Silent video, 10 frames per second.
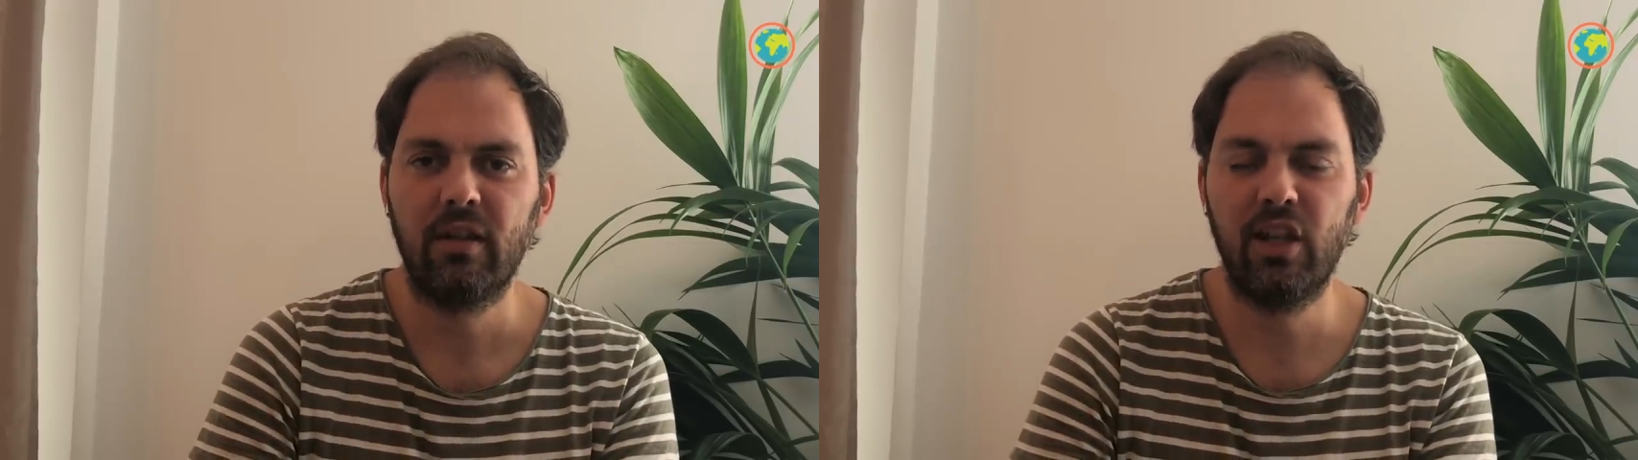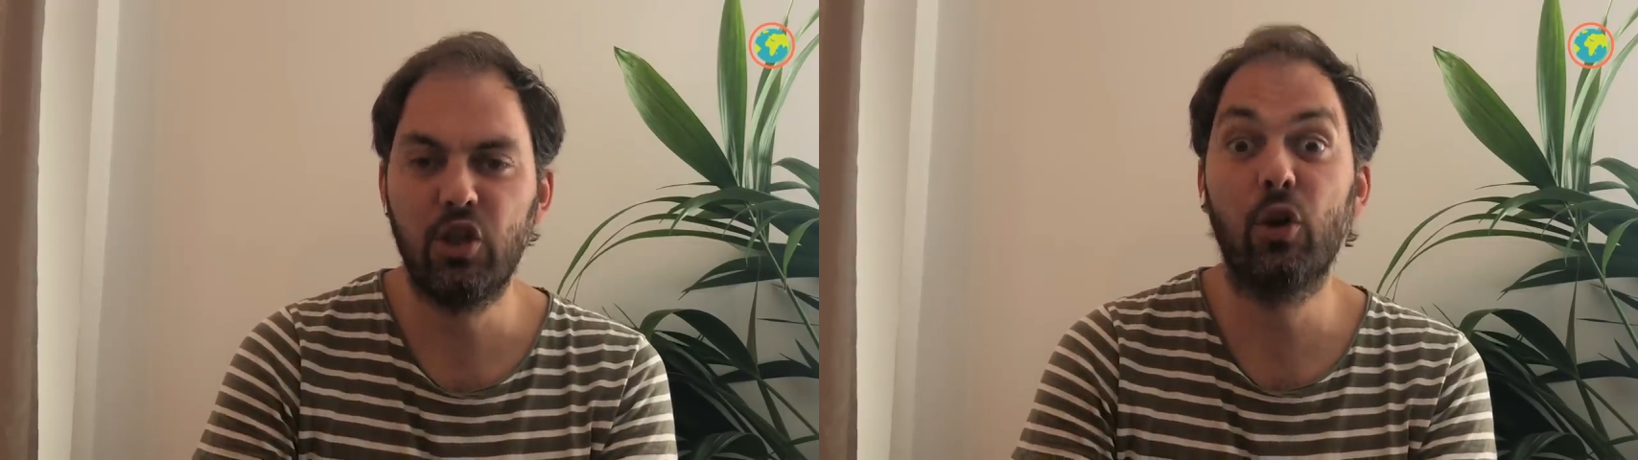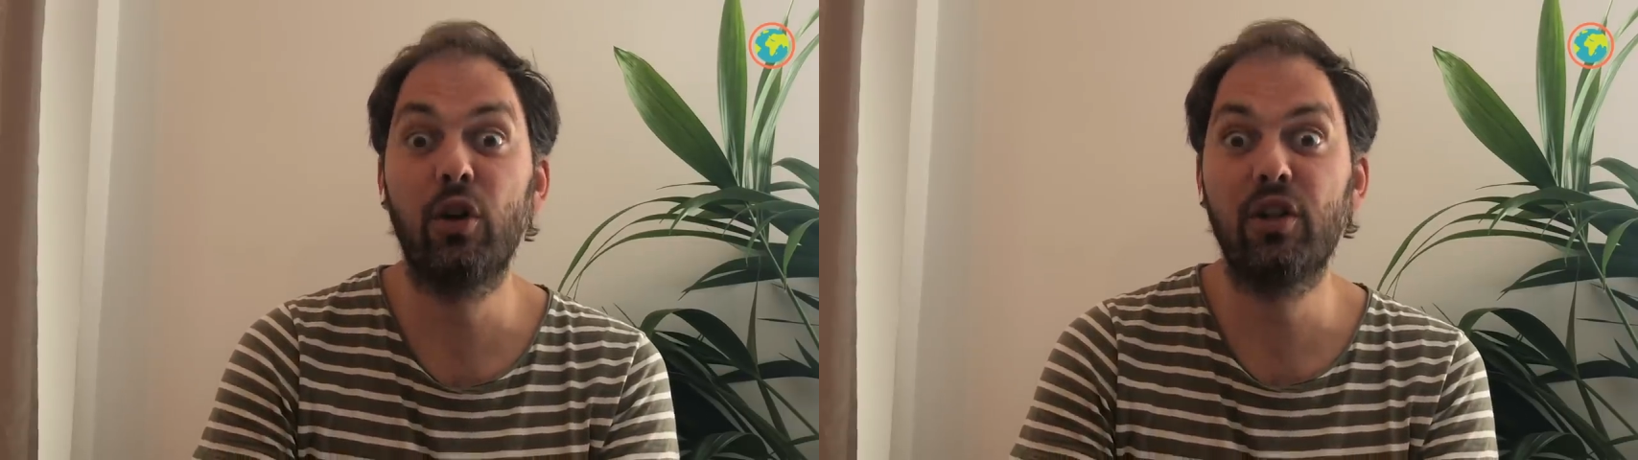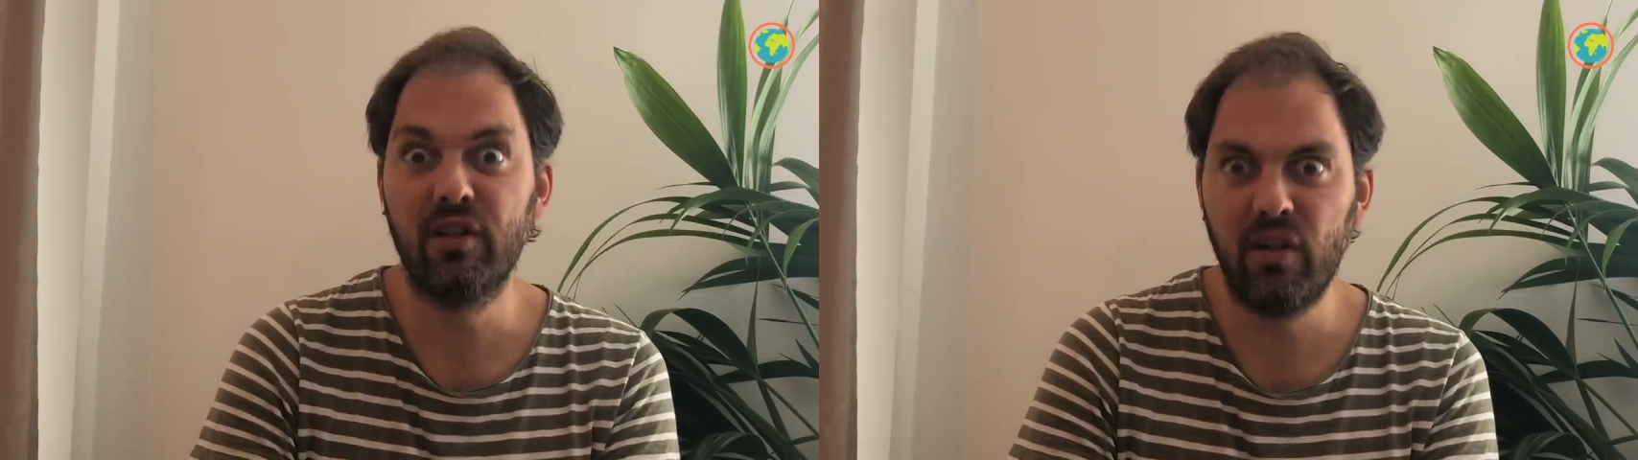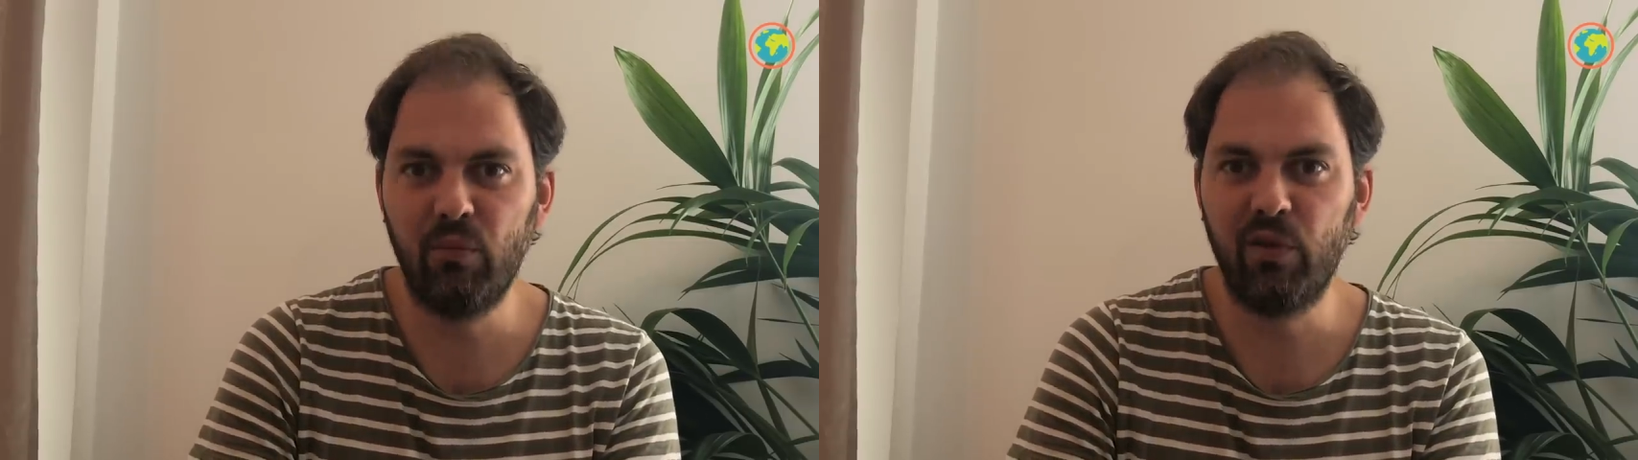Enjoy the
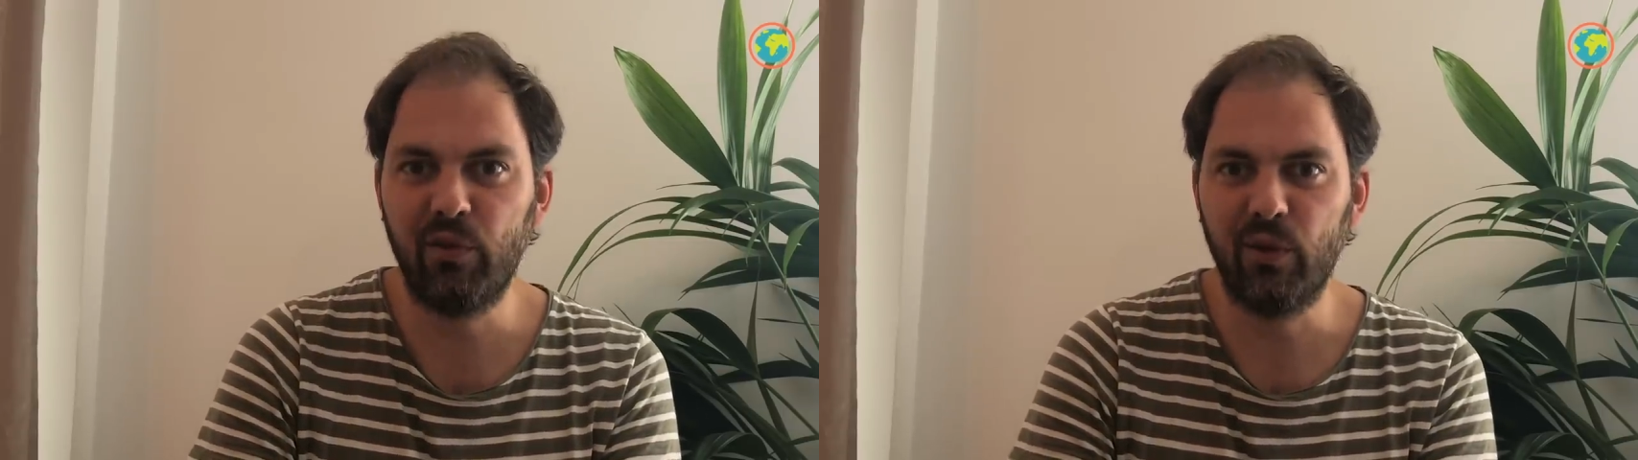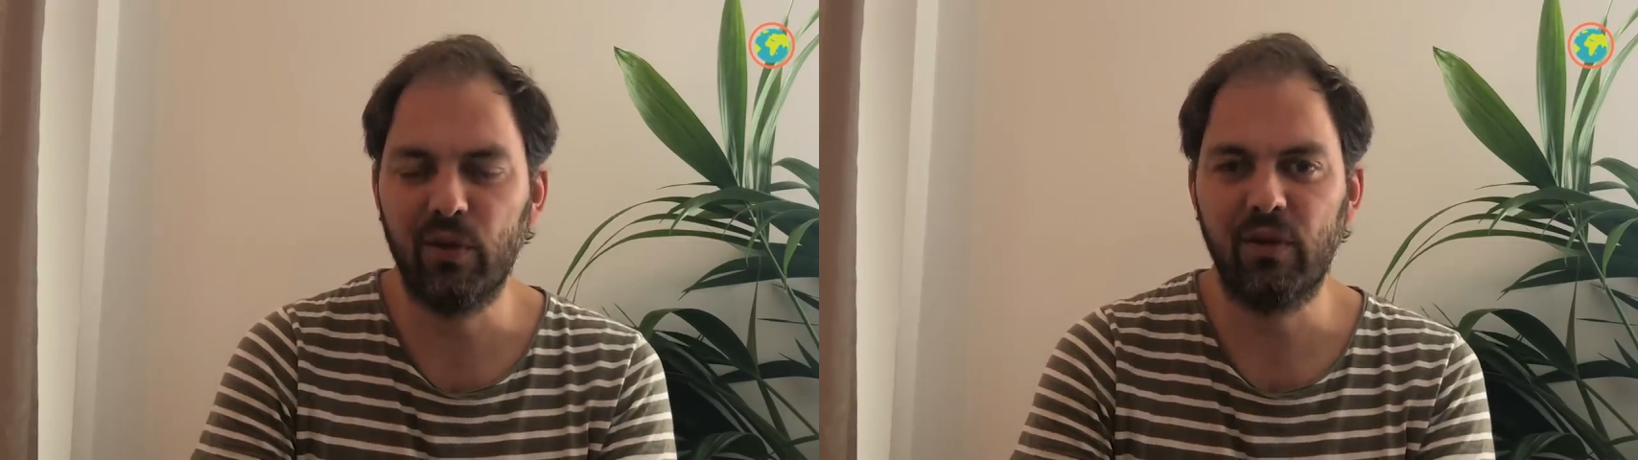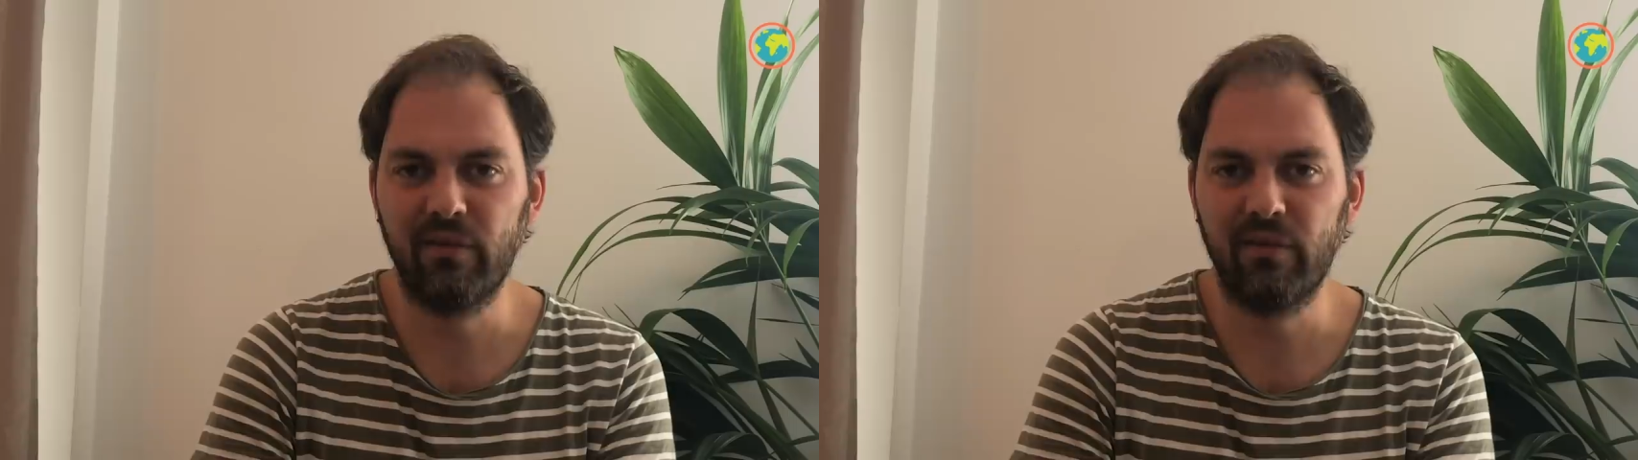time with your